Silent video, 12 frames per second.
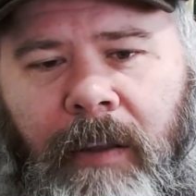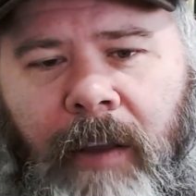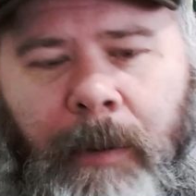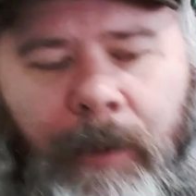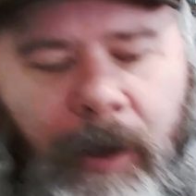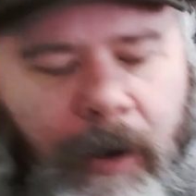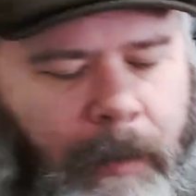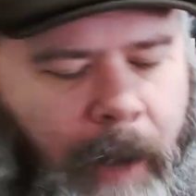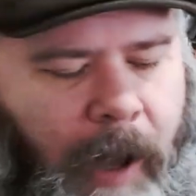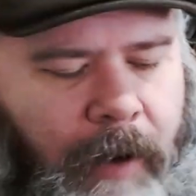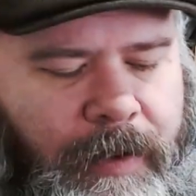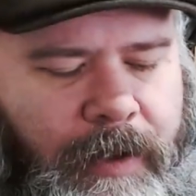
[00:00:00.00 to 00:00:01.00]
Therapeutic
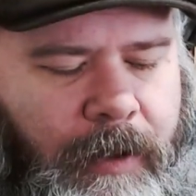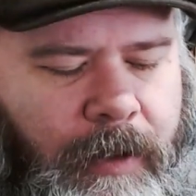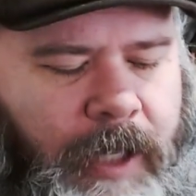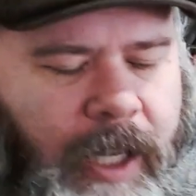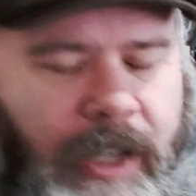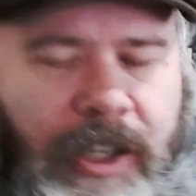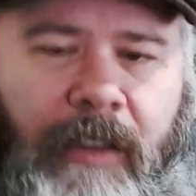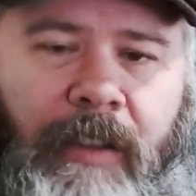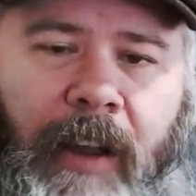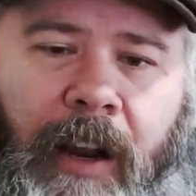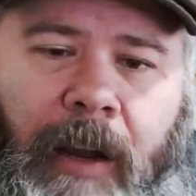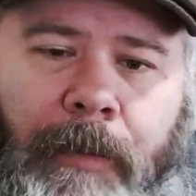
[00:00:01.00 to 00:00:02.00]
models, they're teaching
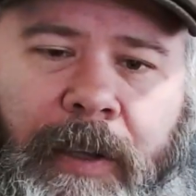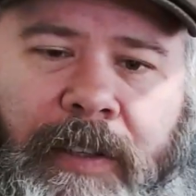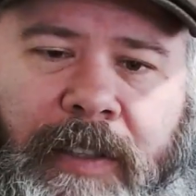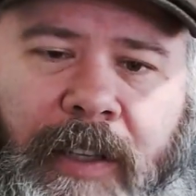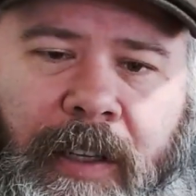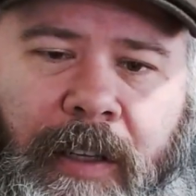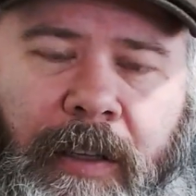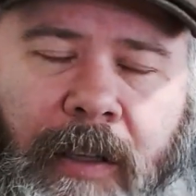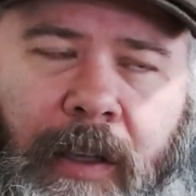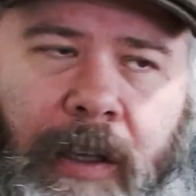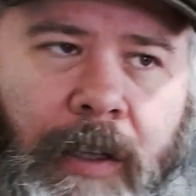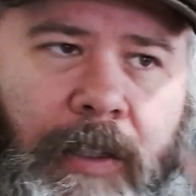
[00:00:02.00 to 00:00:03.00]
therapists to
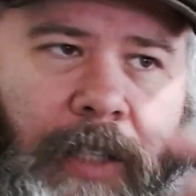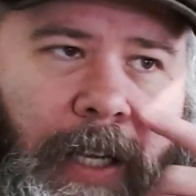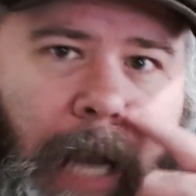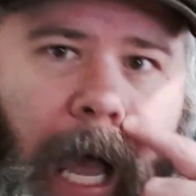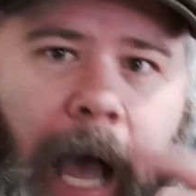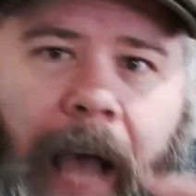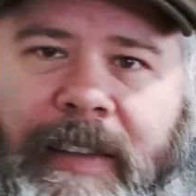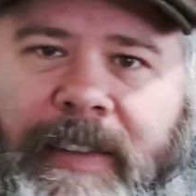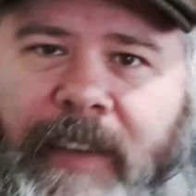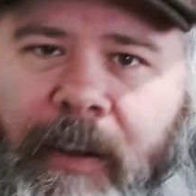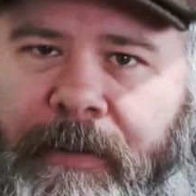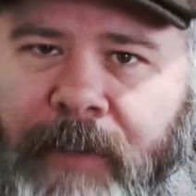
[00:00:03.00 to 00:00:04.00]
not
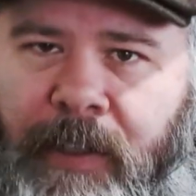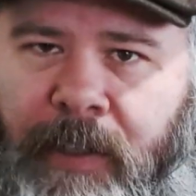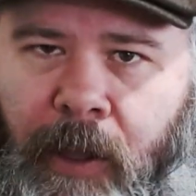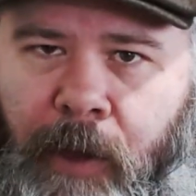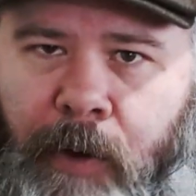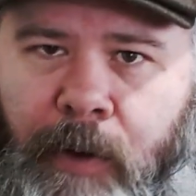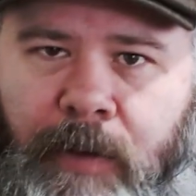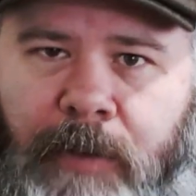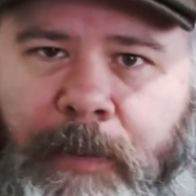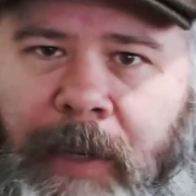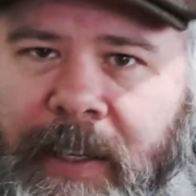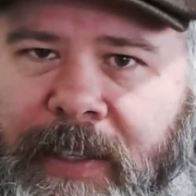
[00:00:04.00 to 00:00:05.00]
self-disclose
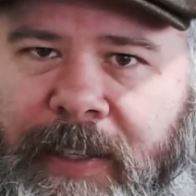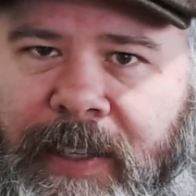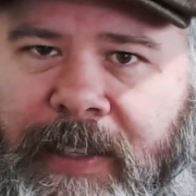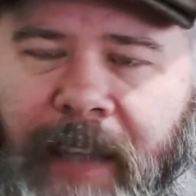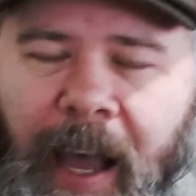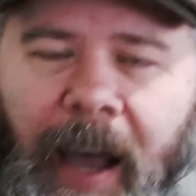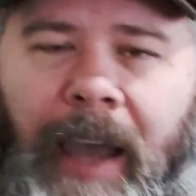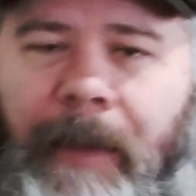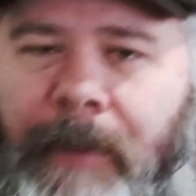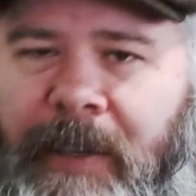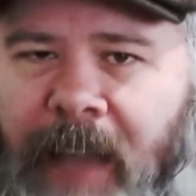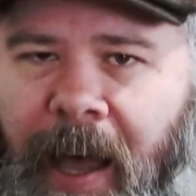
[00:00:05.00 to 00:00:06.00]
because this
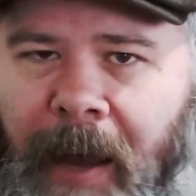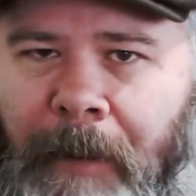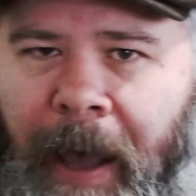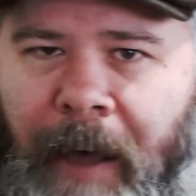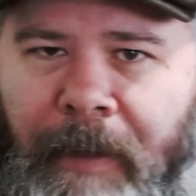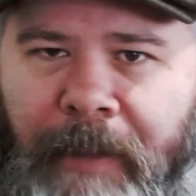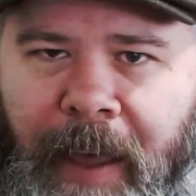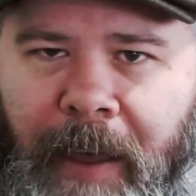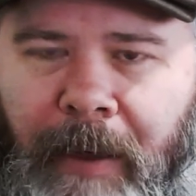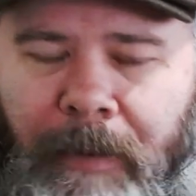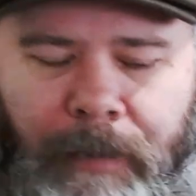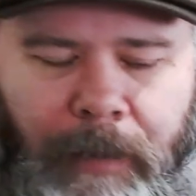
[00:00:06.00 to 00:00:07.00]
time is not about
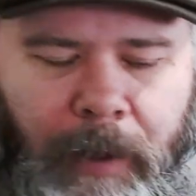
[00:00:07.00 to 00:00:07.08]
them.